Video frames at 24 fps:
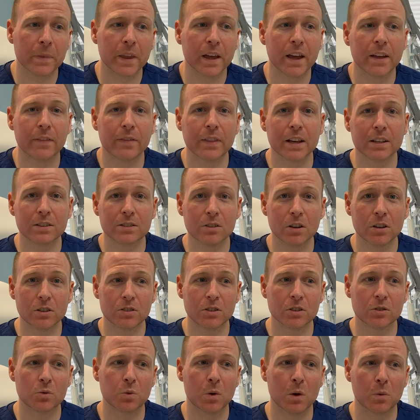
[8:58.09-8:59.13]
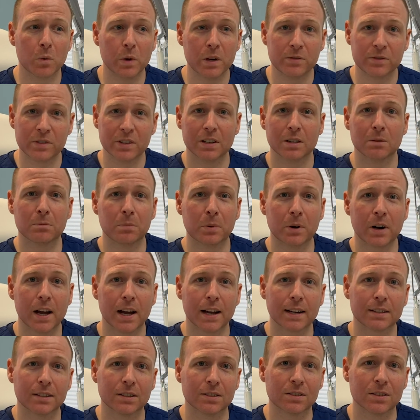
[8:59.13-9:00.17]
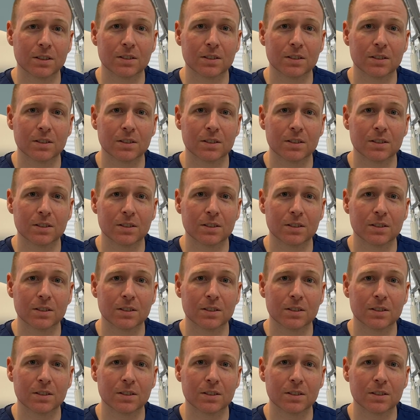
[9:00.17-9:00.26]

And that's not just what we've seen in practice.